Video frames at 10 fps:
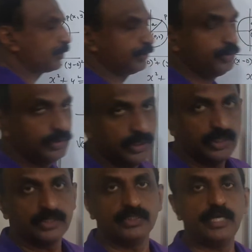to you,
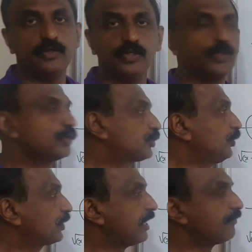then also
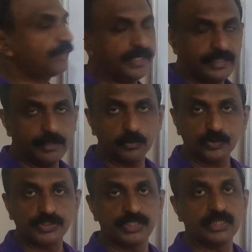you can find the equation
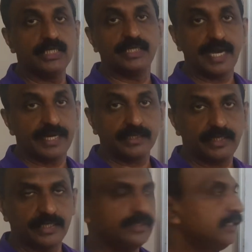of circle
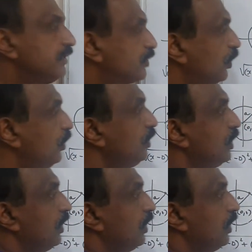directly. So